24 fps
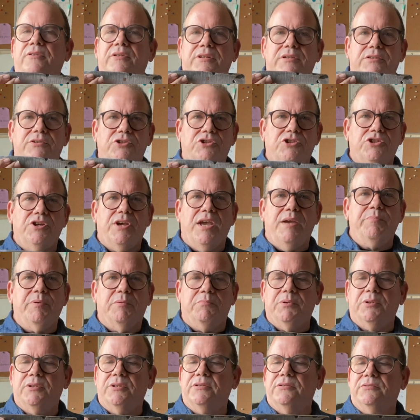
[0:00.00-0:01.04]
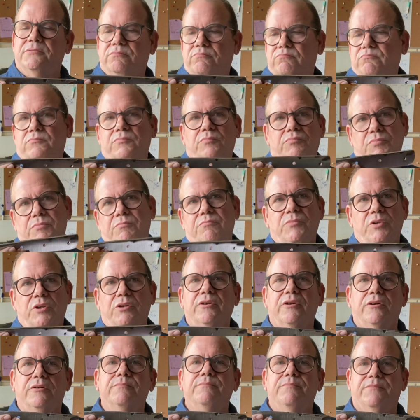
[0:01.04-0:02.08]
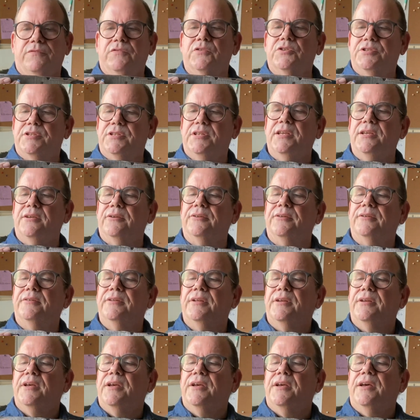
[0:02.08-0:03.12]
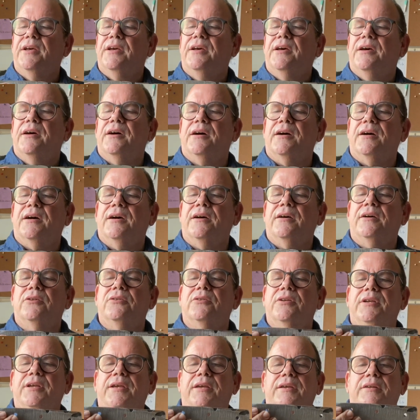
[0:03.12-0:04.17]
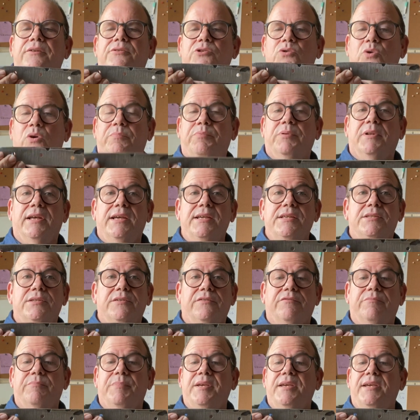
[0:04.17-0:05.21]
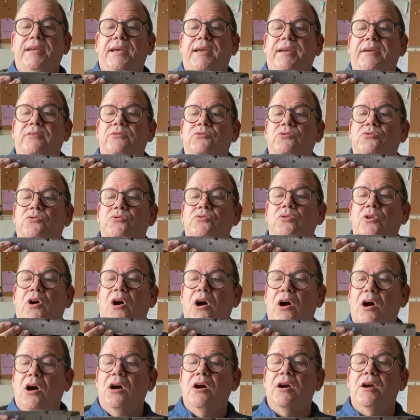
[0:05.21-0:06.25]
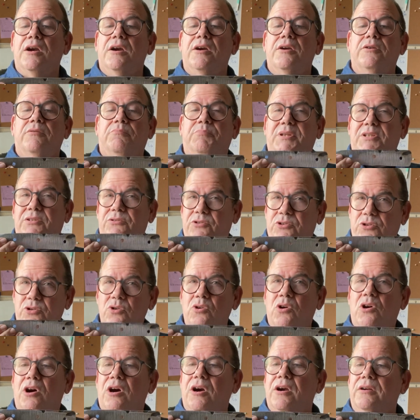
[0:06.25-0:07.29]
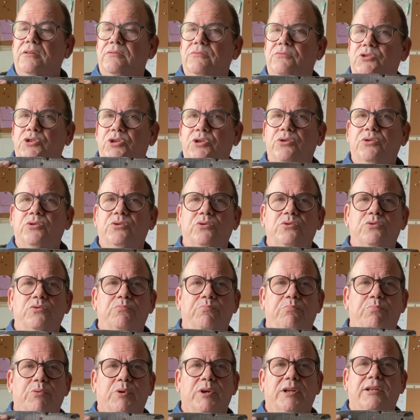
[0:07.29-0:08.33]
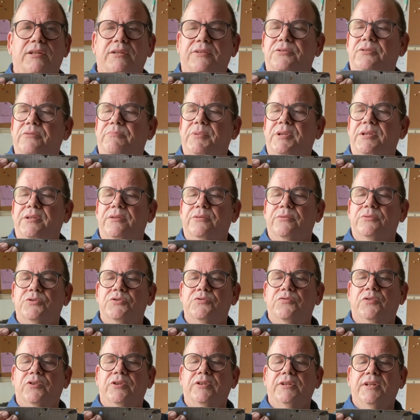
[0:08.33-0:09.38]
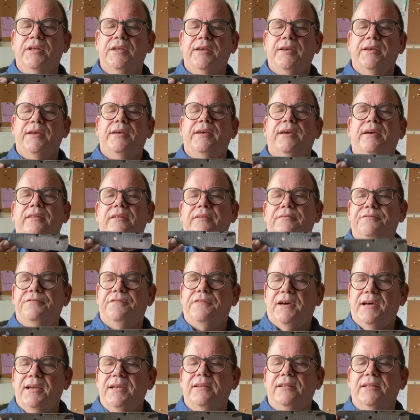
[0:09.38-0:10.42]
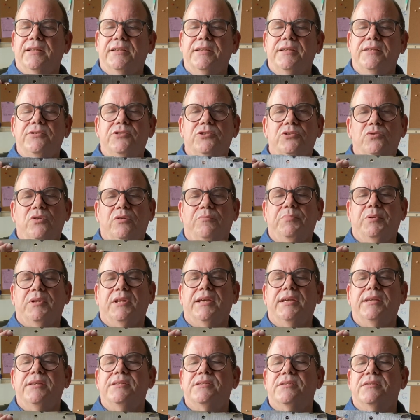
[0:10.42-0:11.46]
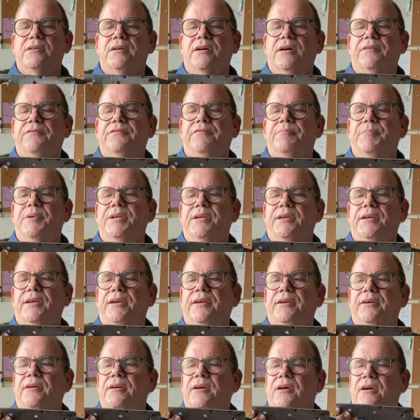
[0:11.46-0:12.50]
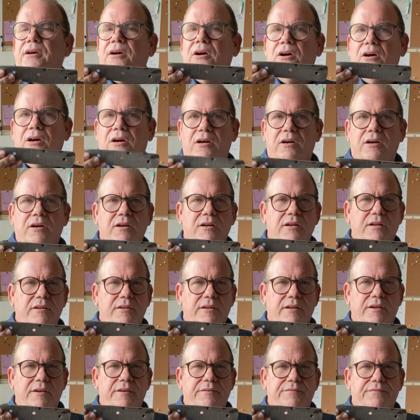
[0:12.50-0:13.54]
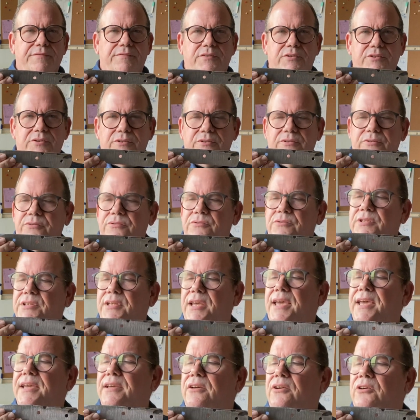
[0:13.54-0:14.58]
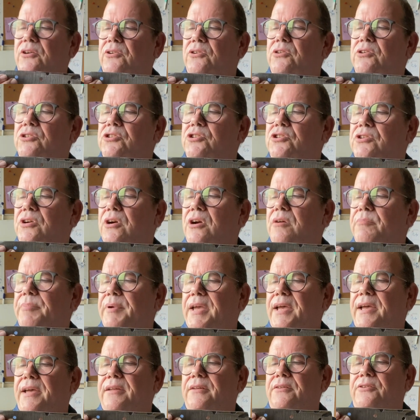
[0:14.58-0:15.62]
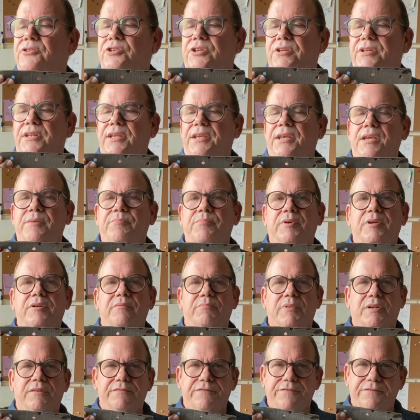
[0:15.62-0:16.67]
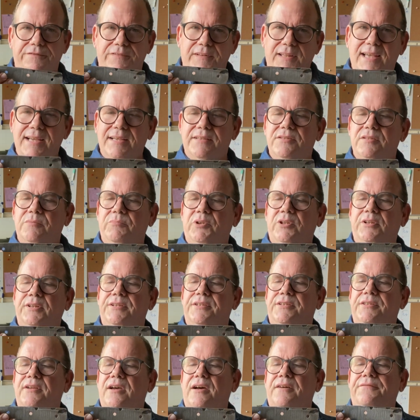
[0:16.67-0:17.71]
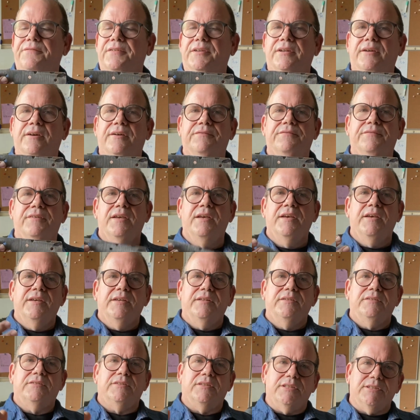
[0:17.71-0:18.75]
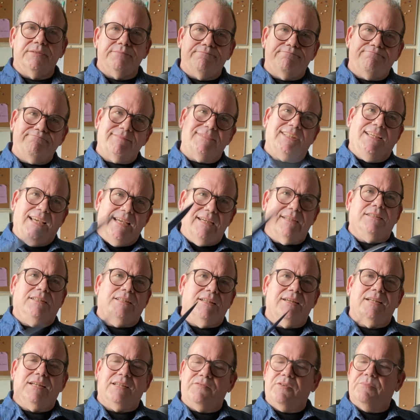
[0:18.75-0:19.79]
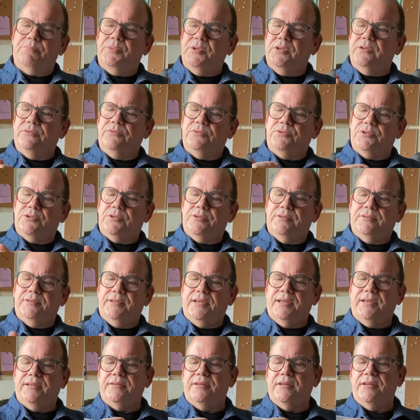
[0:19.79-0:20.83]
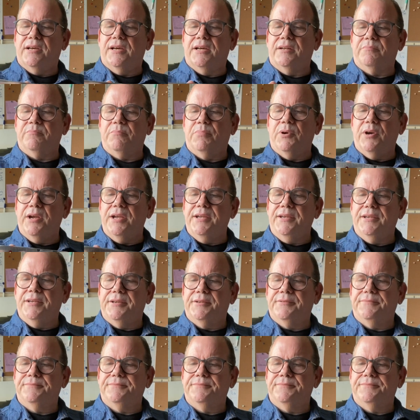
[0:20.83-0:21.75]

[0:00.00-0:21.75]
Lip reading: and shapeable, for steel, to a place of being hard, but too brittle to be useful, and then finally to a place of being hard enough to take a good sharp edge and keep it, but flexible and tough enough to take a lot of abuse and not break.